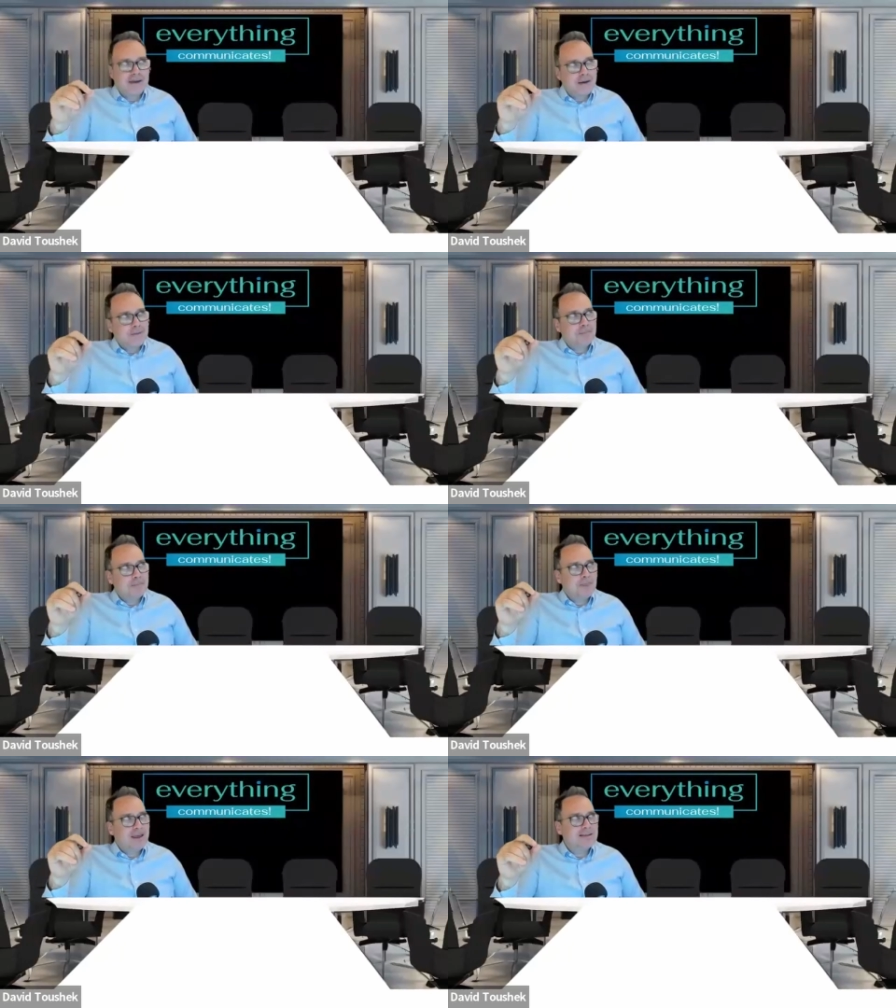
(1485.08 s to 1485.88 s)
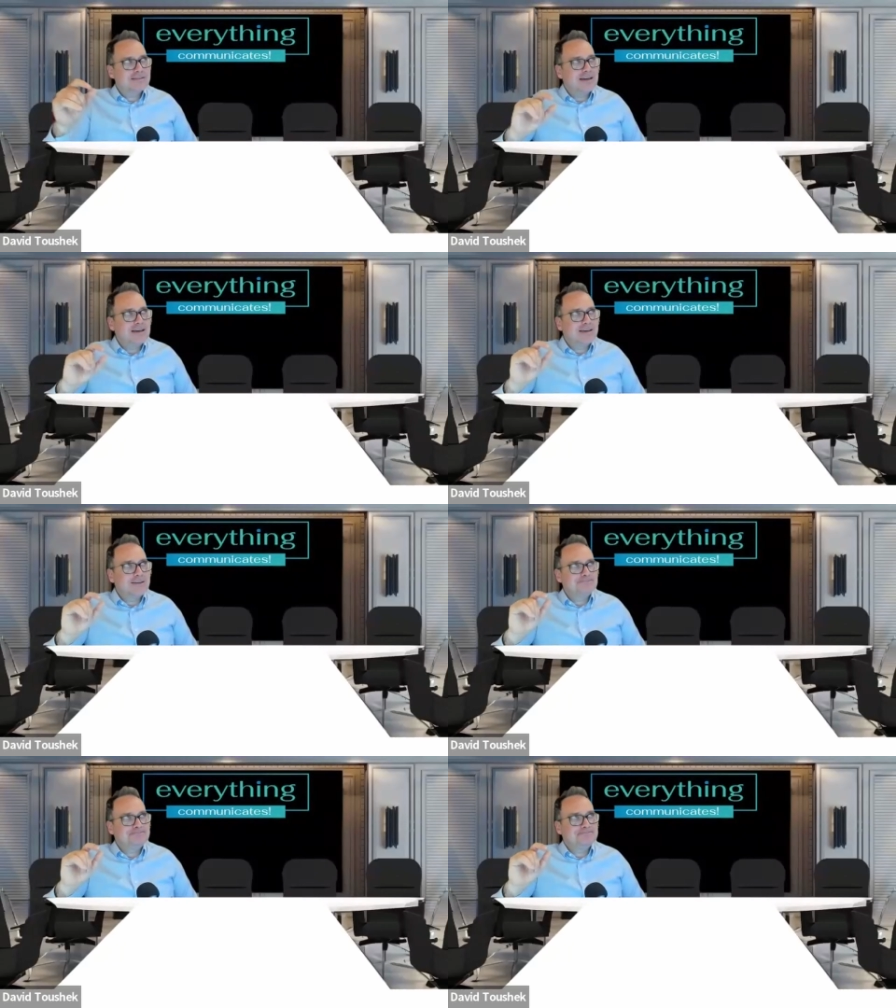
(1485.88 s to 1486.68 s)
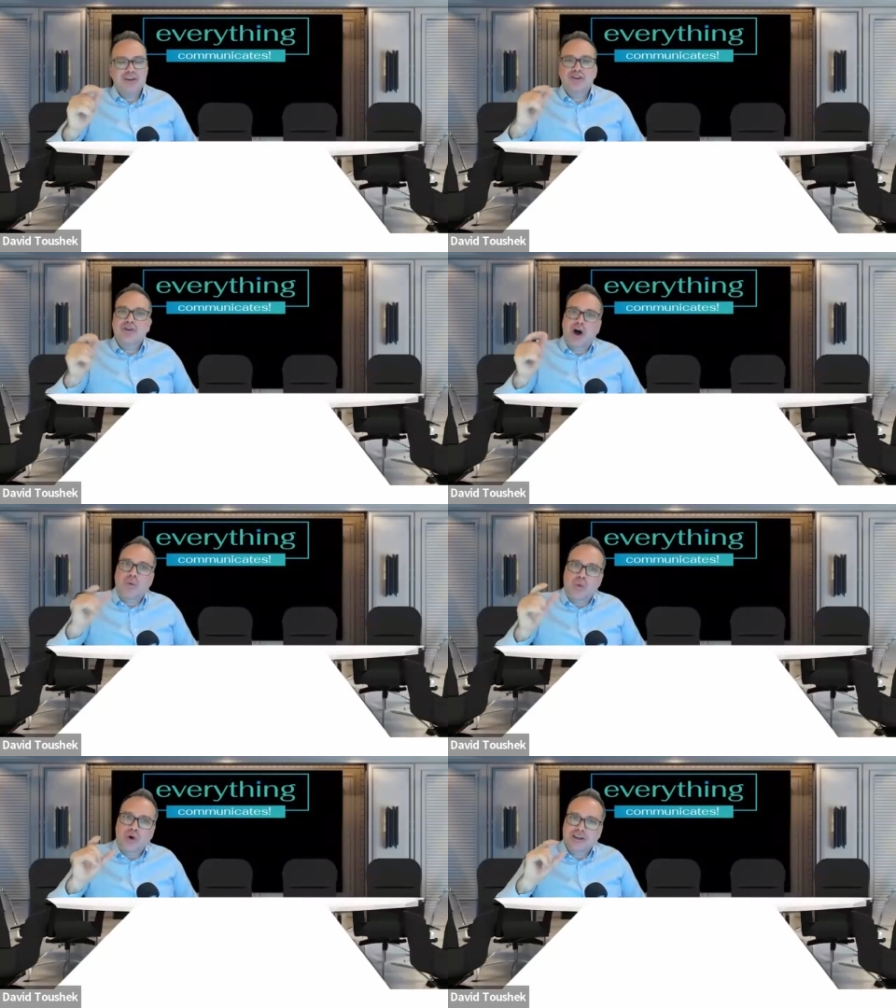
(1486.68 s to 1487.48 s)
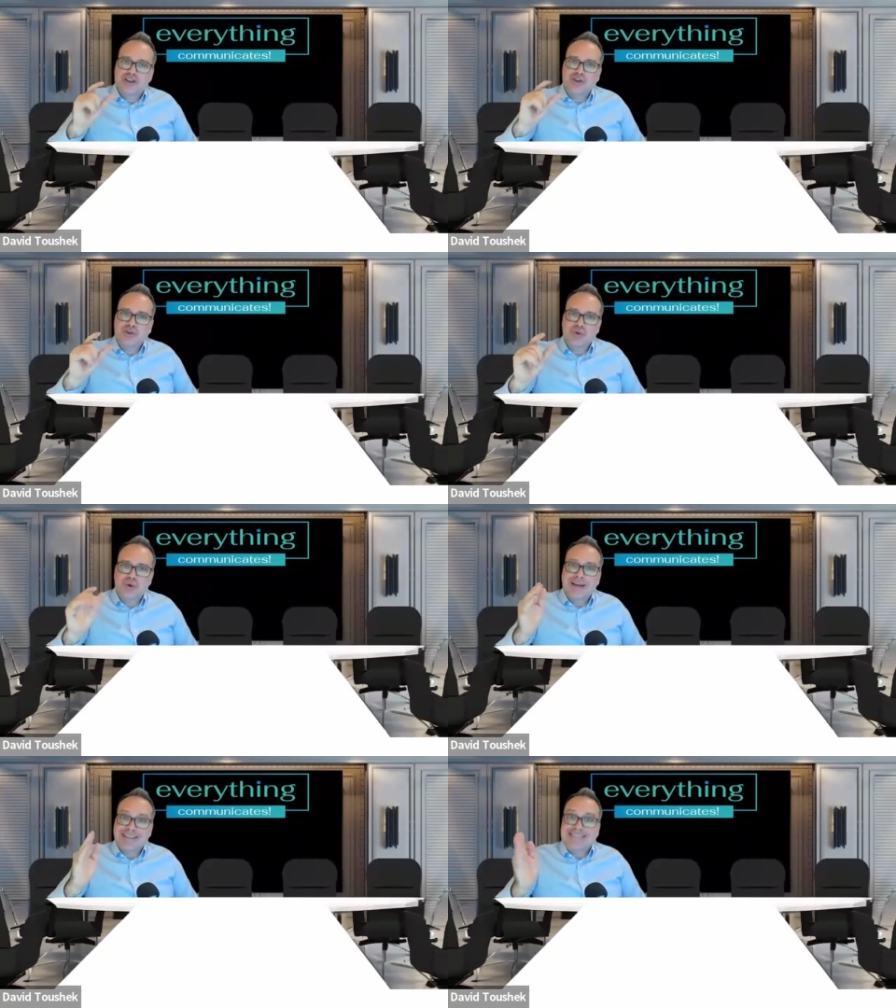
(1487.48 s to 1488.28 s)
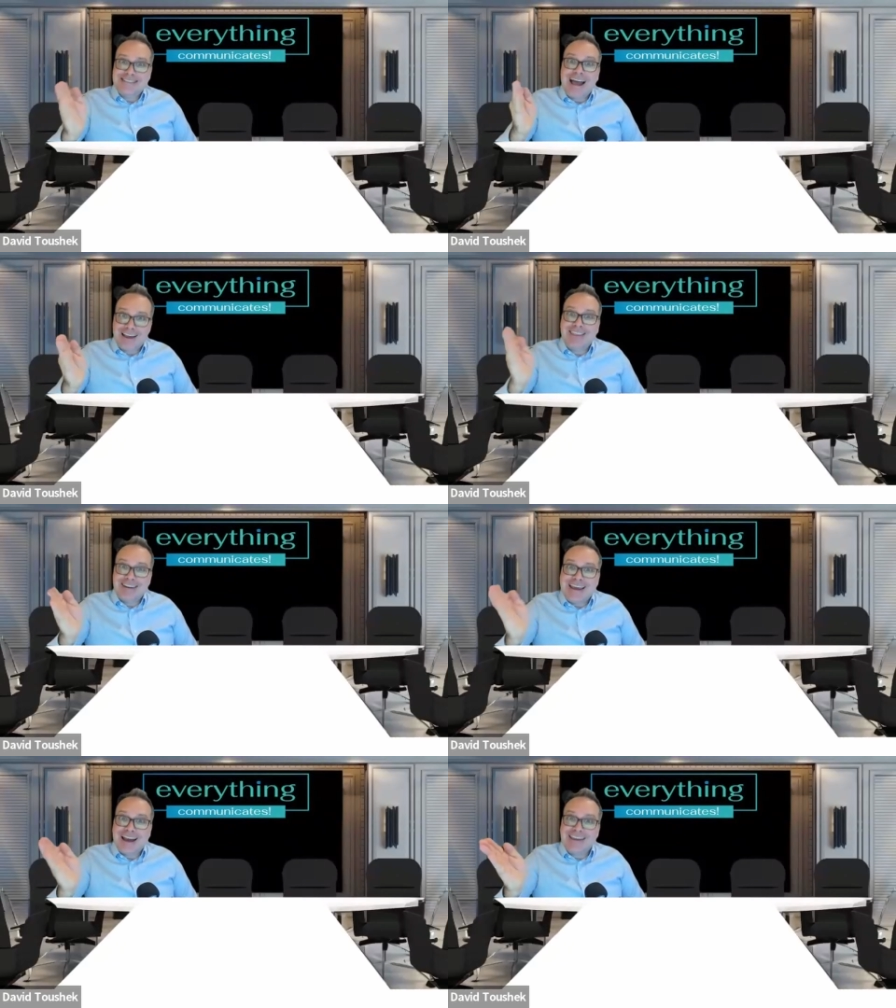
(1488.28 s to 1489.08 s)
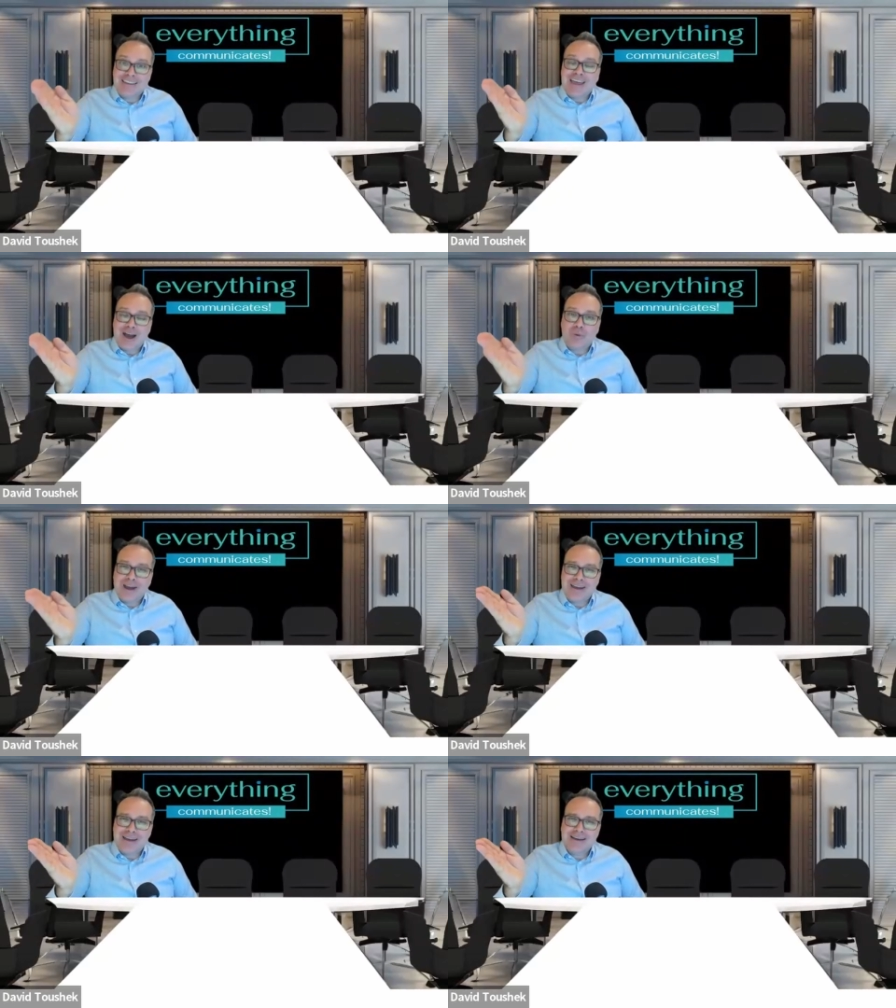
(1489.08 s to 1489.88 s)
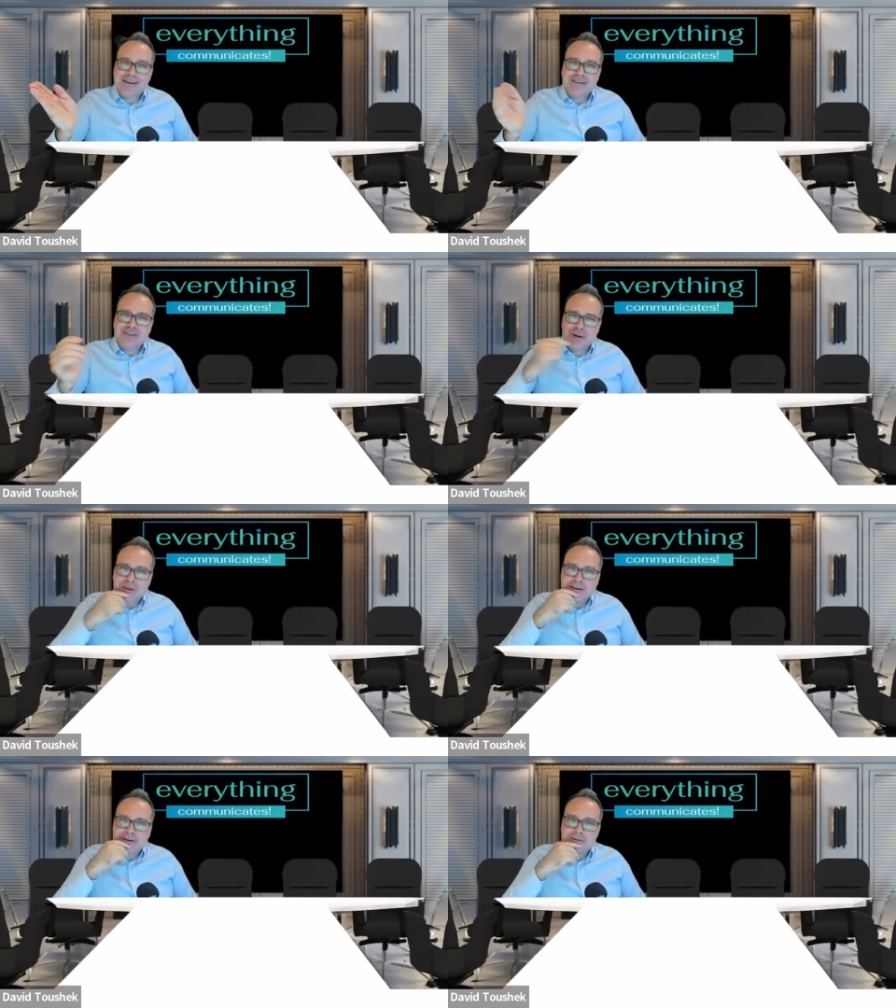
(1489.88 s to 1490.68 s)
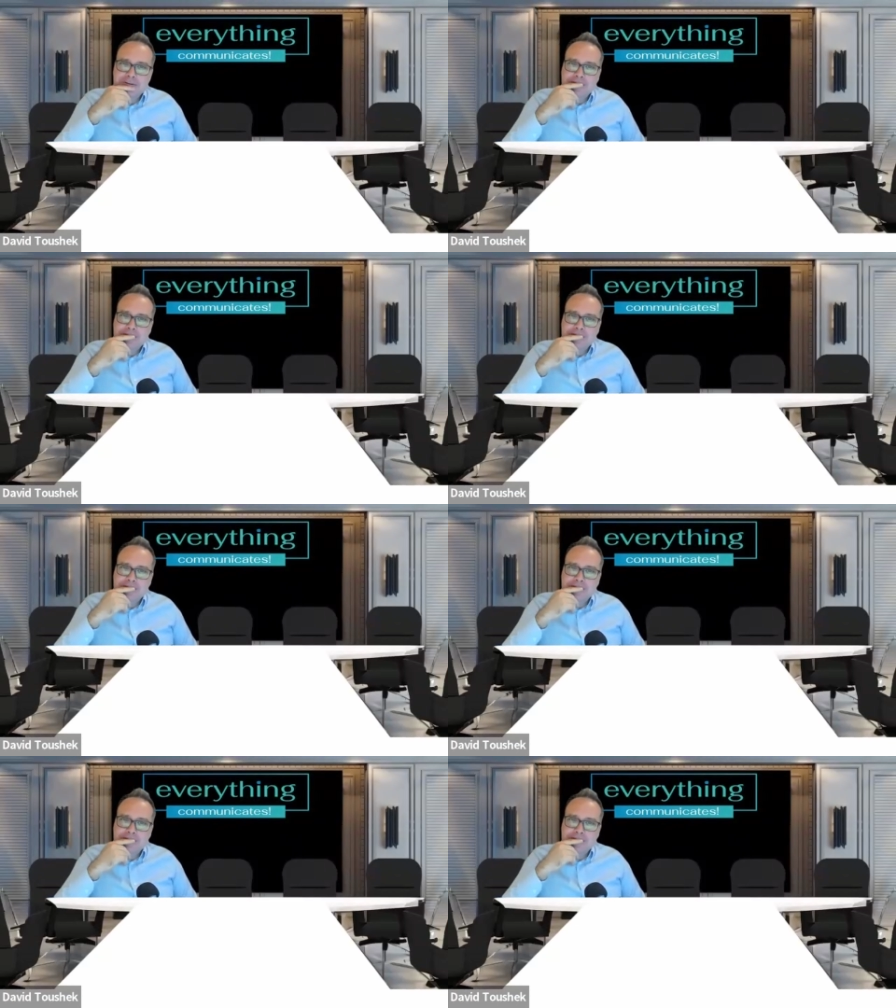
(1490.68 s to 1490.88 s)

then it's like, How do you not work to stack the deck in that way? Do you know what I mean?